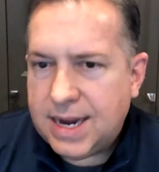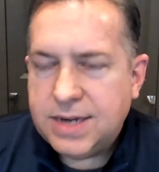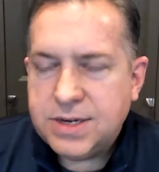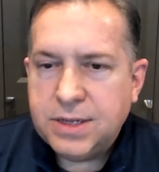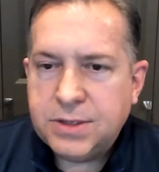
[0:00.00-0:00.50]

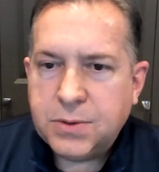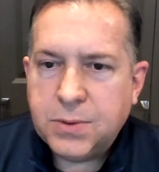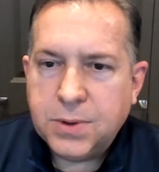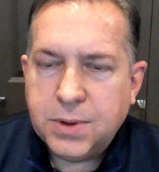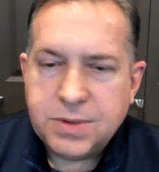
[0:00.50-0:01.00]
agents
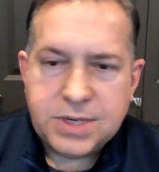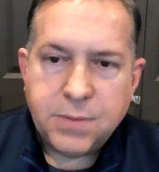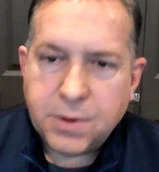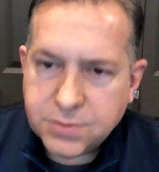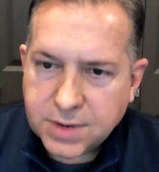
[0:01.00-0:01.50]
or
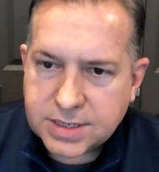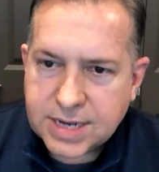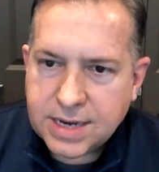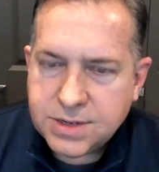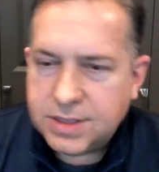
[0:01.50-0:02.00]
zero trust
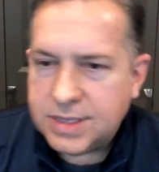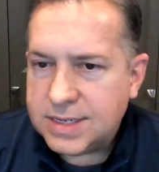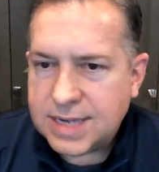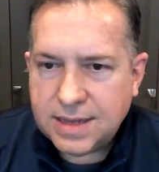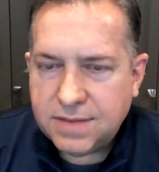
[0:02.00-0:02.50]
agents
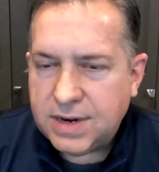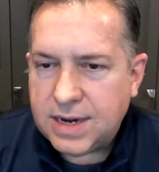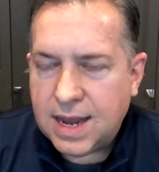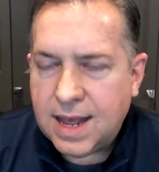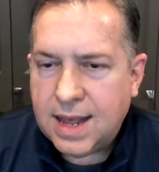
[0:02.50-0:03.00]
inside the
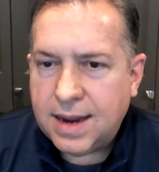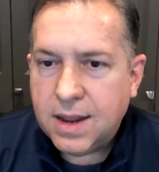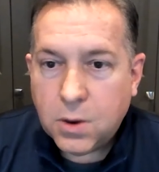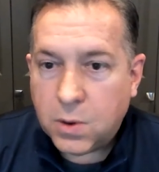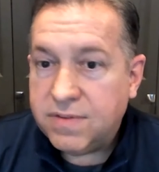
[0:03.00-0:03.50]
VDI
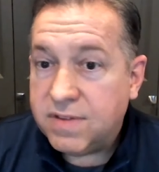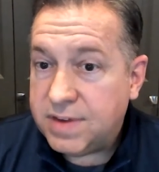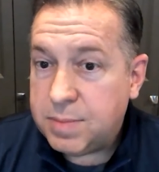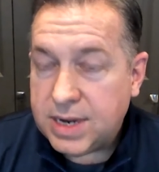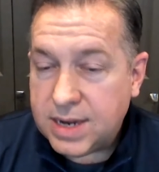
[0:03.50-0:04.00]
or even
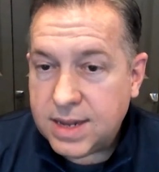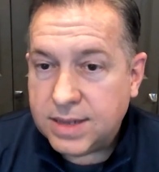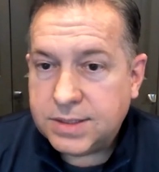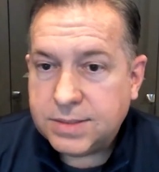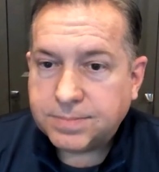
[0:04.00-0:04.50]

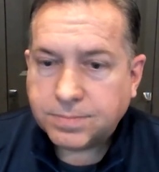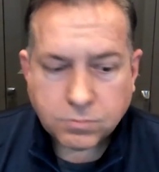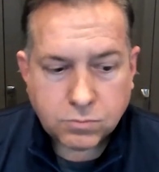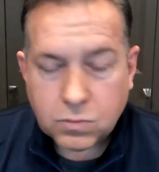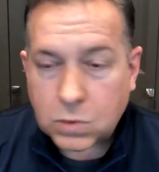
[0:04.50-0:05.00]
VPNs,
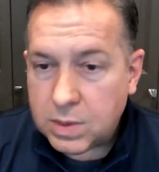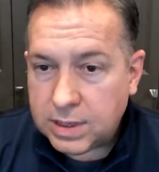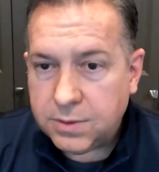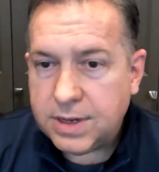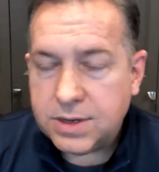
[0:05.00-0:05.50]
we
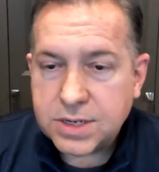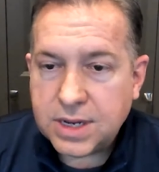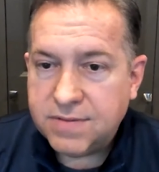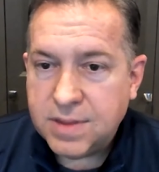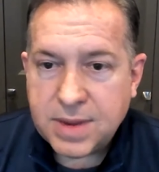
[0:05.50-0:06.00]
literally just
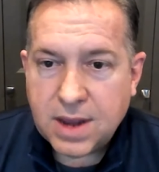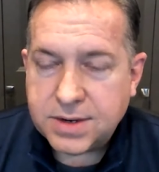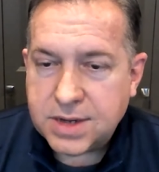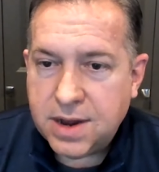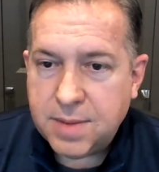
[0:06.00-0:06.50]
give them the
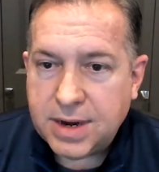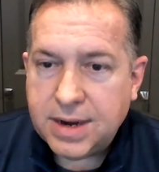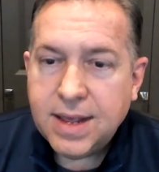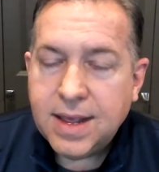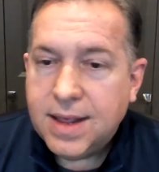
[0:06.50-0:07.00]

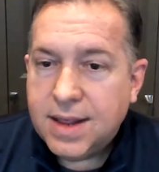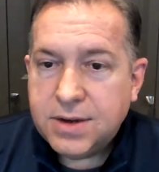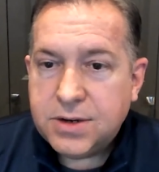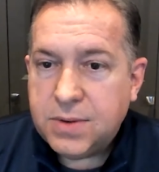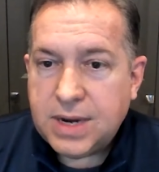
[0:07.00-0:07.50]
autonomy
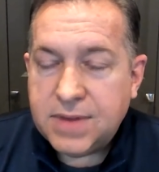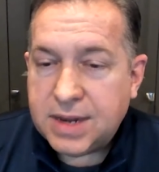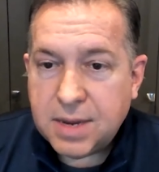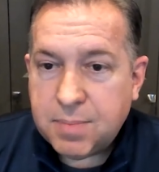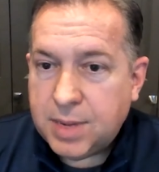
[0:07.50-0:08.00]
to even
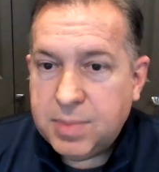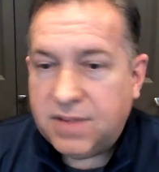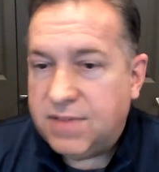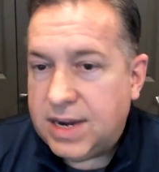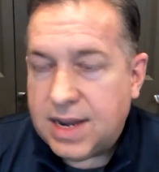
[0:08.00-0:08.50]
get a
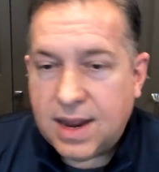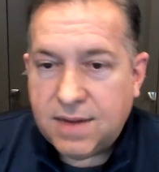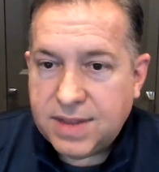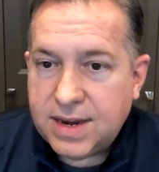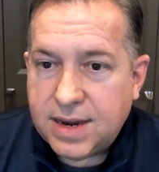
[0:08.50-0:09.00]
public VDI
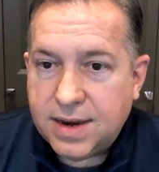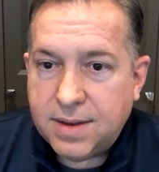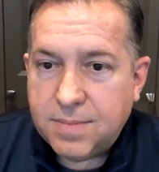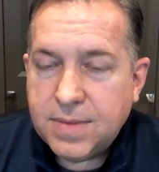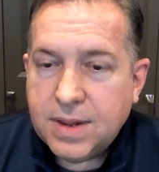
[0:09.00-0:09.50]
if they needed
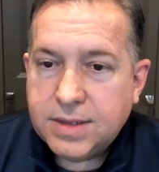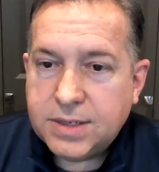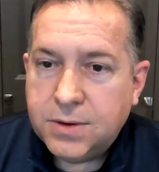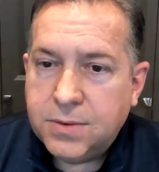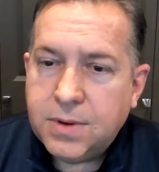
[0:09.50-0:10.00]
it.
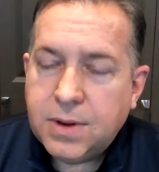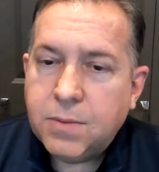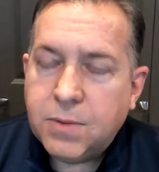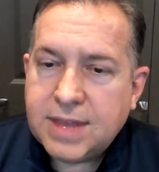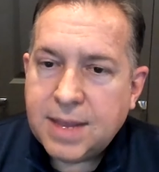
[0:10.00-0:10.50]
So
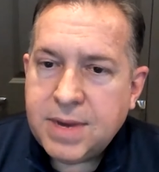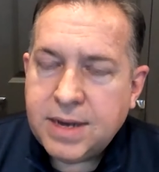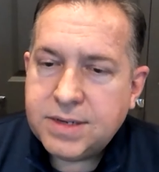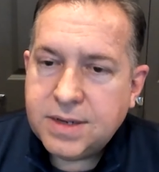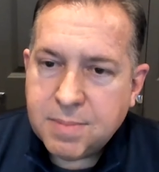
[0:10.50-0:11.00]
what that
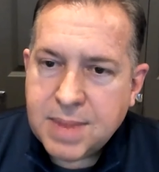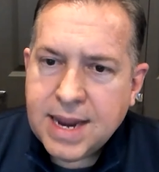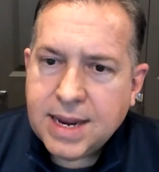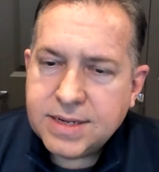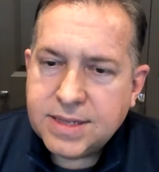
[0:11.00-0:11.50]
means to the
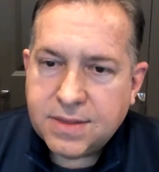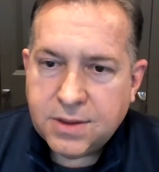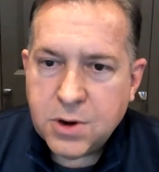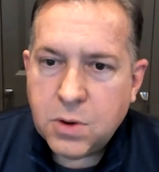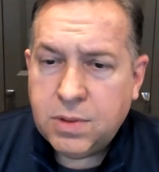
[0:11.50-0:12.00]
bank is that
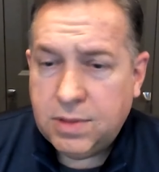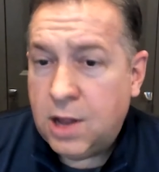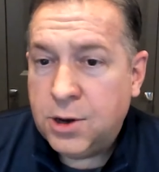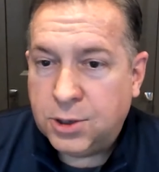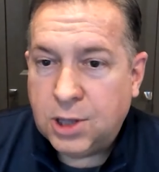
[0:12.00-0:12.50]
they're no
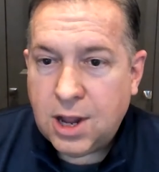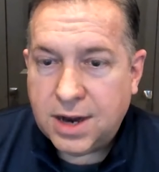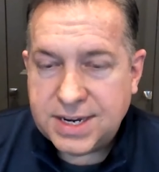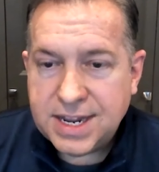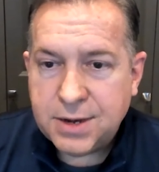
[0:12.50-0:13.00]
longer
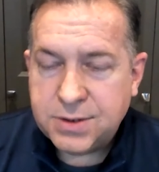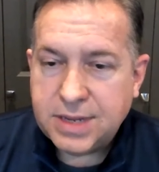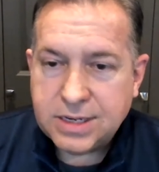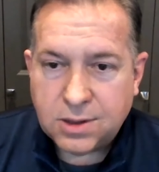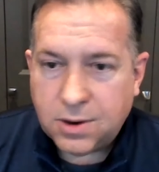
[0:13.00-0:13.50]
locked into
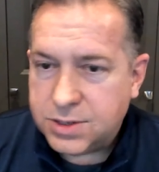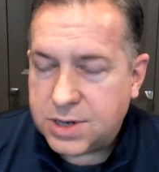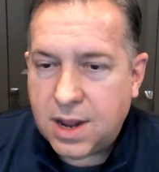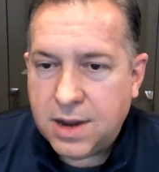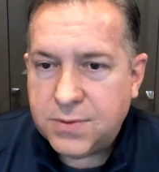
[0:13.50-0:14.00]
these large
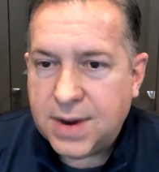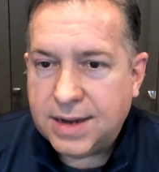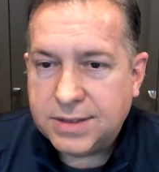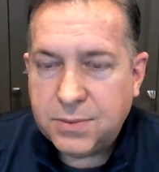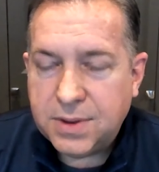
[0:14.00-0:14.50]

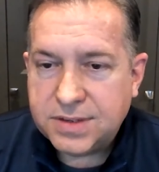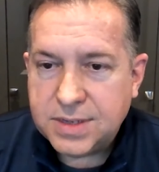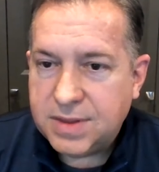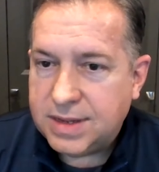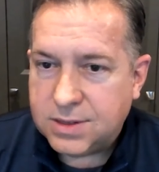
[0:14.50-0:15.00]
contracts with
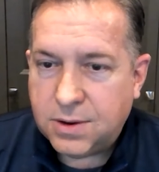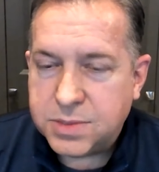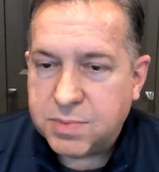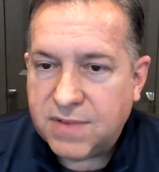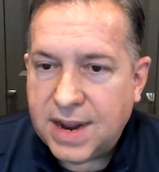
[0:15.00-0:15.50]
some of these
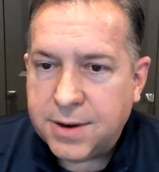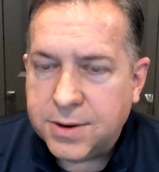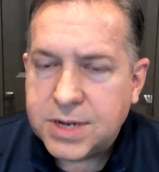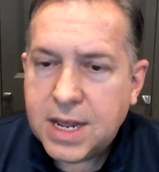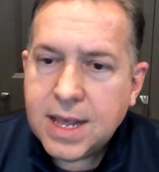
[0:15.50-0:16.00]
large
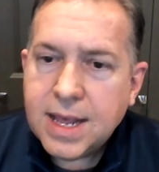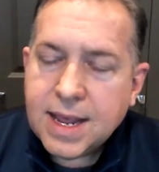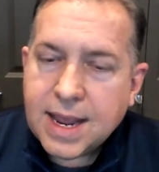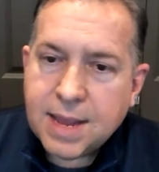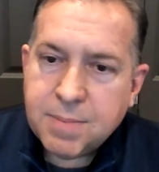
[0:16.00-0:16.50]
providers,
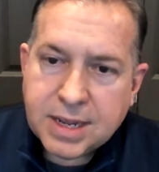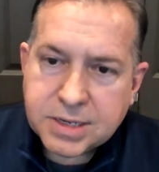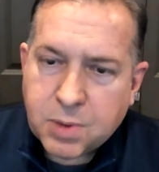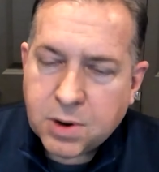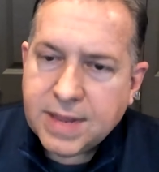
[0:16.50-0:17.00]

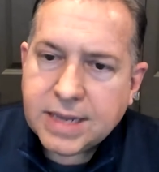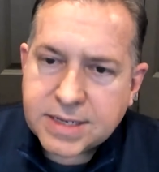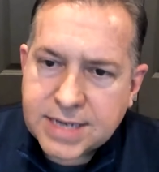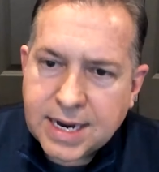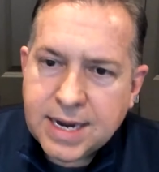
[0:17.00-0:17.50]
because part of that
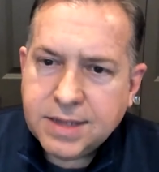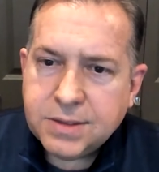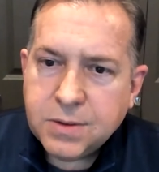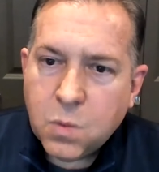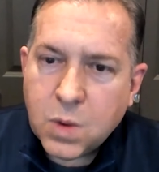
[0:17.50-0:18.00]

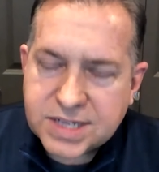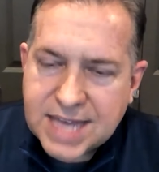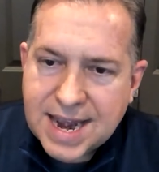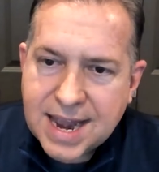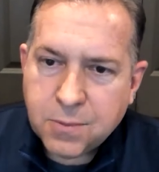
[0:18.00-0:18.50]
stickiness was
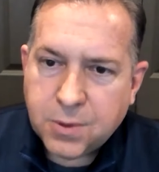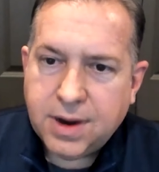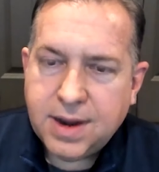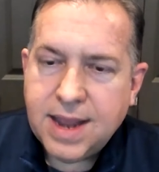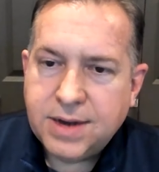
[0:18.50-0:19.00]
that
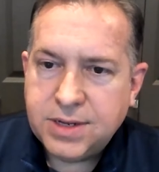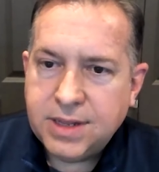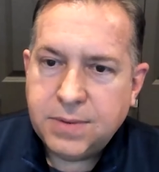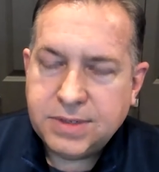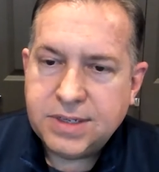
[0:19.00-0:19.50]
network
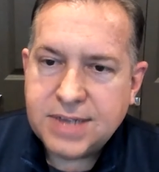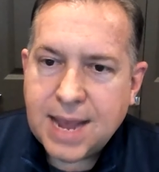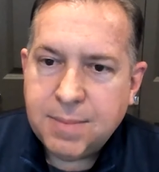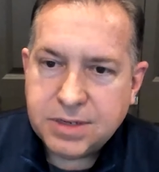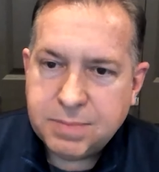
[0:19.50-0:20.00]
connection that was
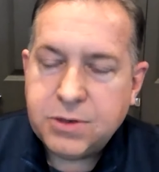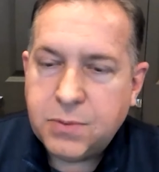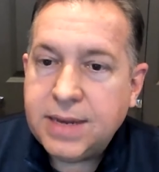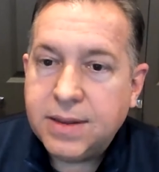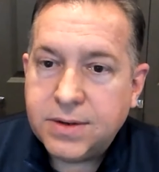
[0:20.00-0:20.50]
established
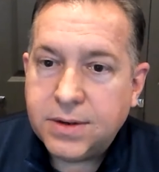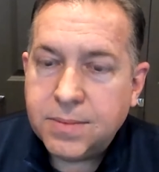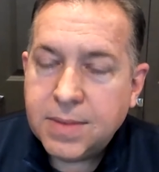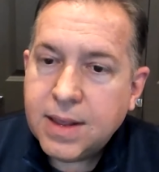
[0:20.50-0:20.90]
between the two.